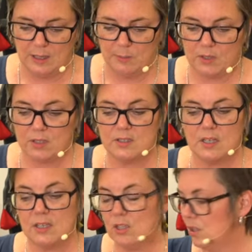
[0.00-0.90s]
because
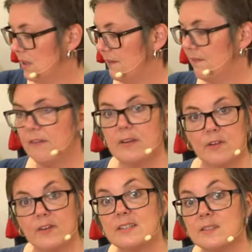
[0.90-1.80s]
they're very,
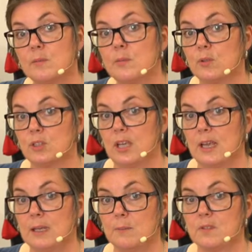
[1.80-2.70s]
very simple
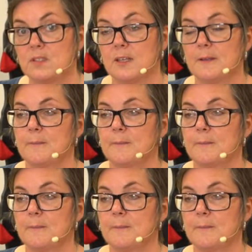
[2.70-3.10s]
shapes